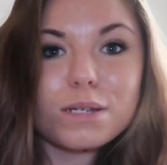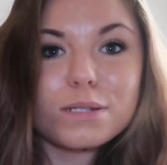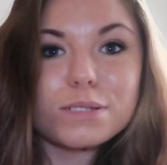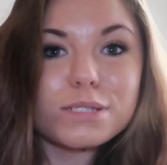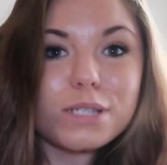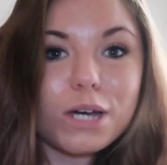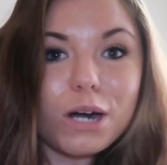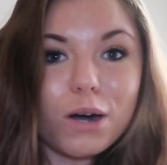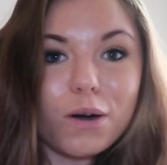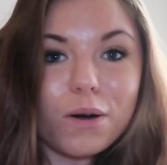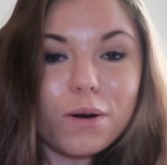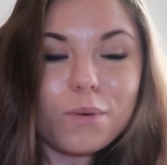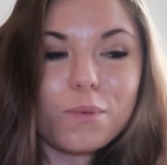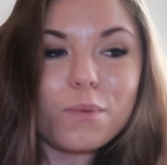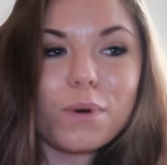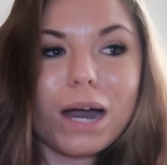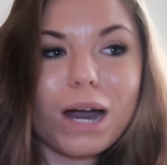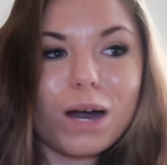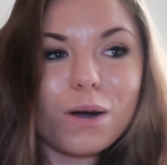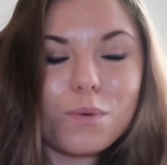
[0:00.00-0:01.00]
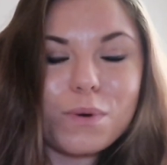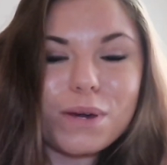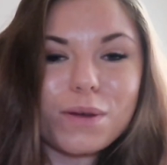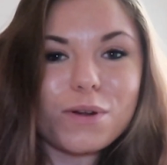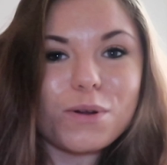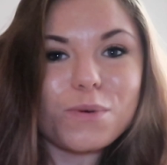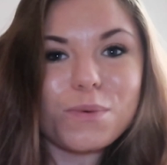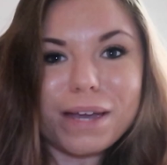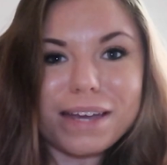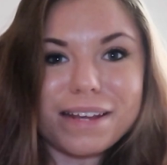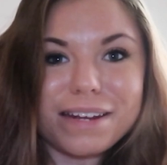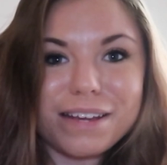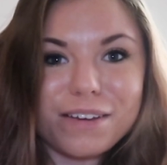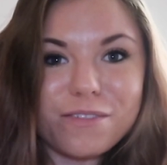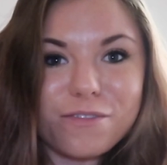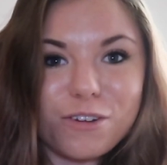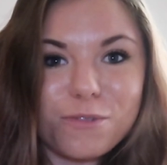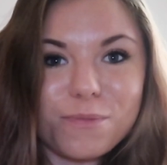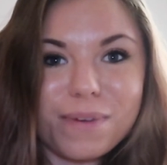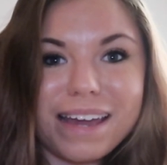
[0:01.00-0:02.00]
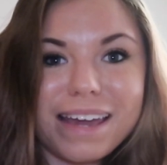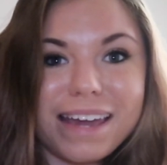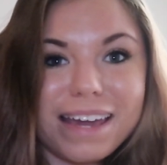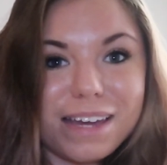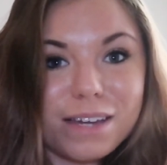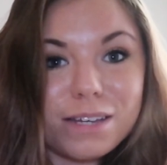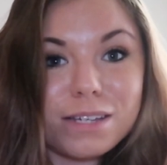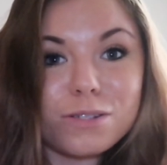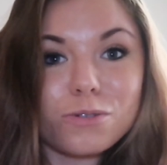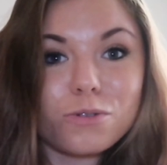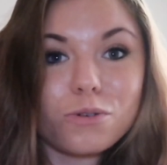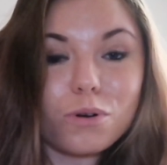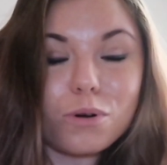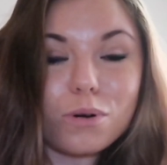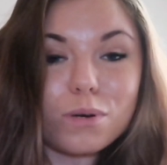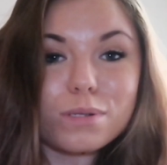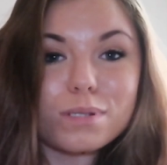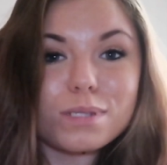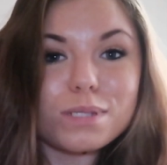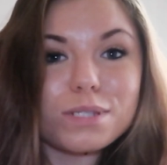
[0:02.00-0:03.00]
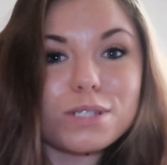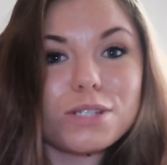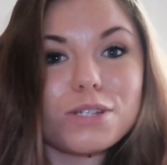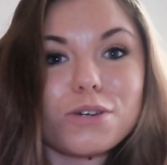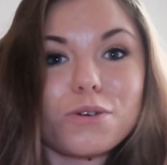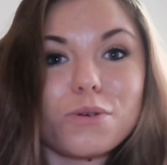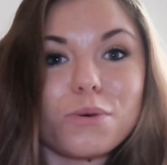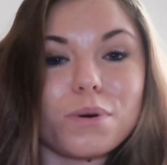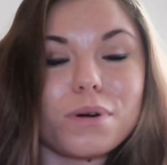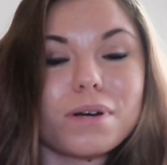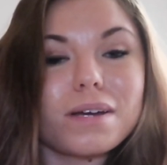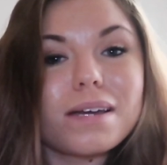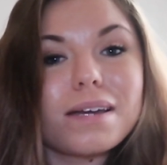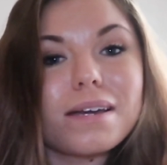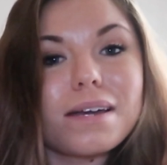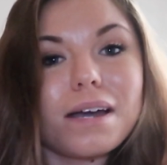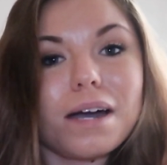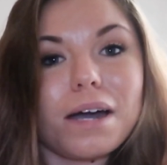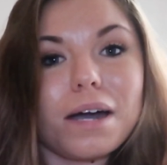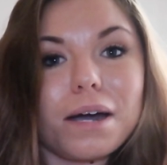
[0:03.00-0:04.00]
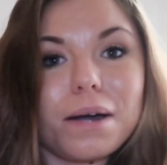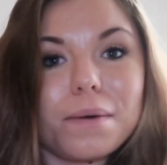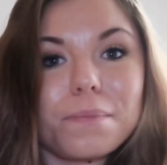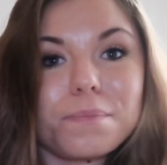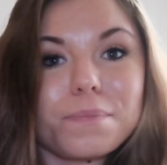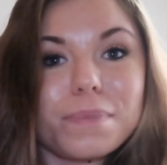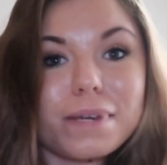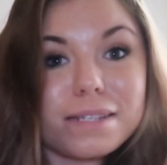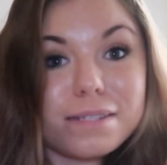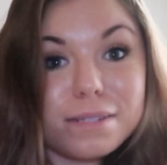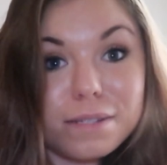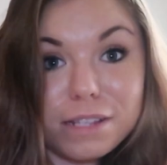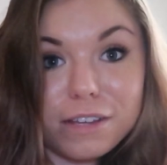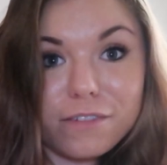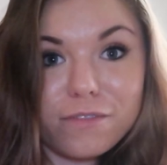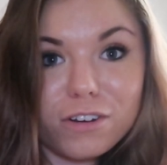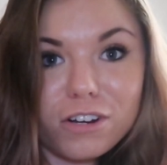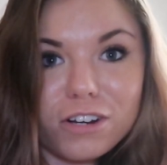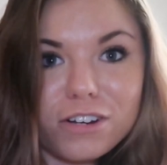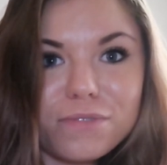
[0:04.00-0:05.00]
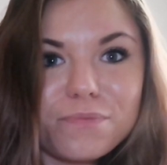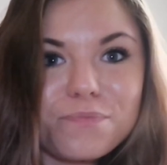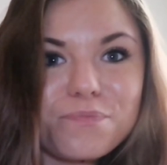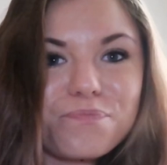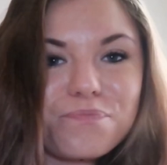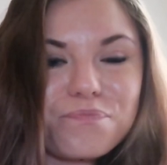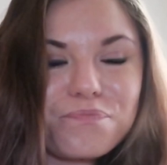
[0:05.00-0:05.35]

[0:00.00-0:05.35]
So while we were waiting for my hand controls to be delivered,